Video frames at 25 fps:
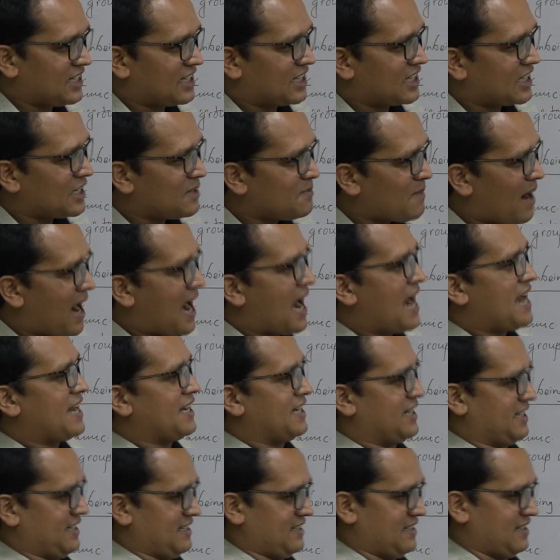
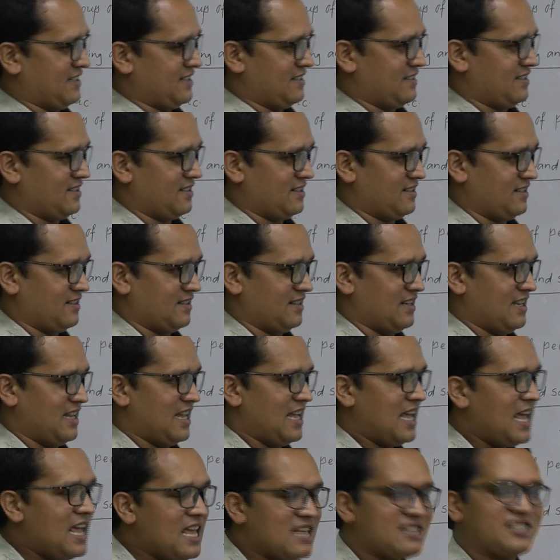remain
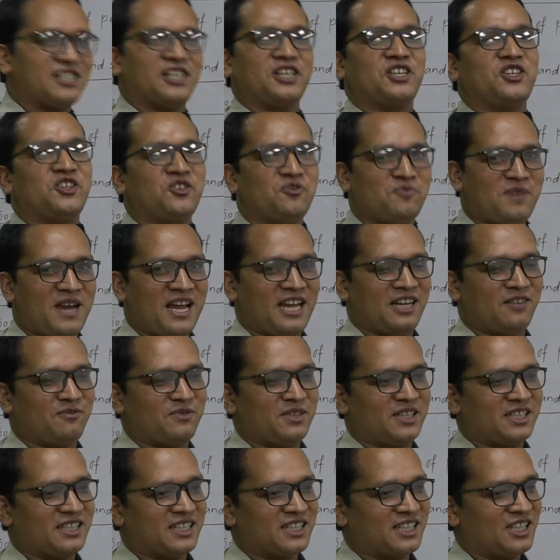as a human
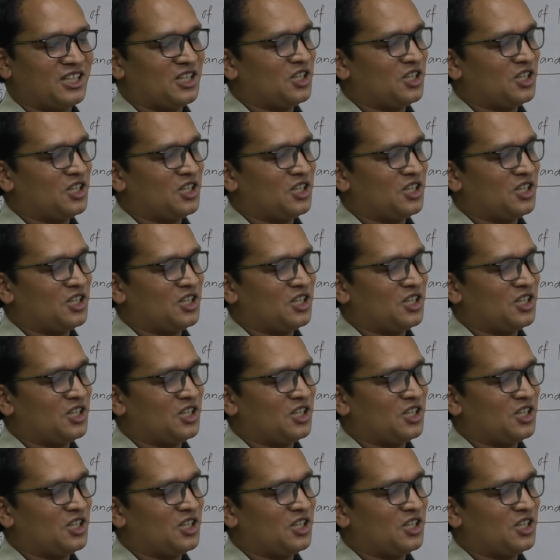being